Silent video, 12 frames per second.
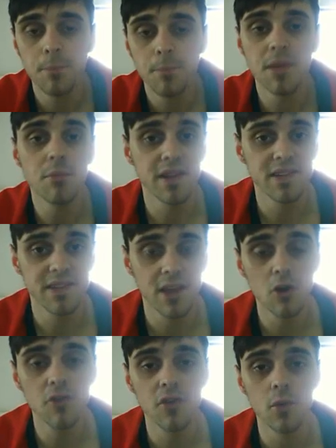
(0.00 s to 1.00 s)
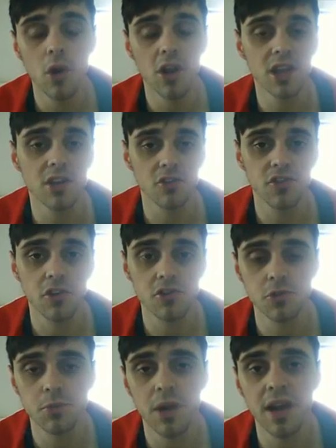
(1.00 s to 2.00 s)
myself and working on
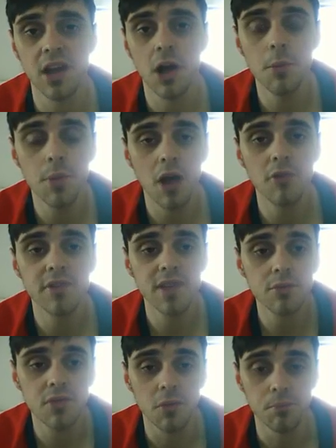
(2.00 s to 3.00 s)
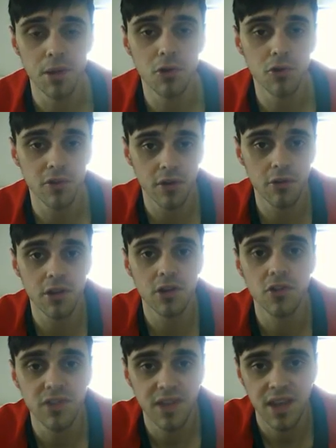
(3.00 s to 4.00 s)
social branding, I was able to build a very
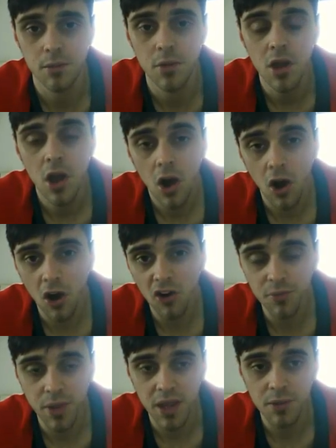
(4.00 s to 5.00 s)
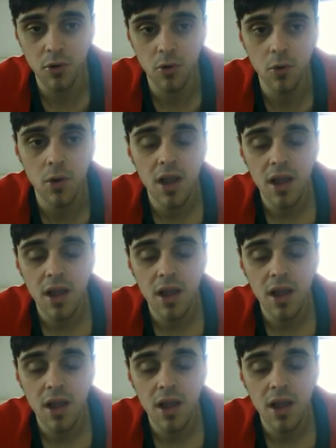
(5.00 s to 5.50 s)
good team of people.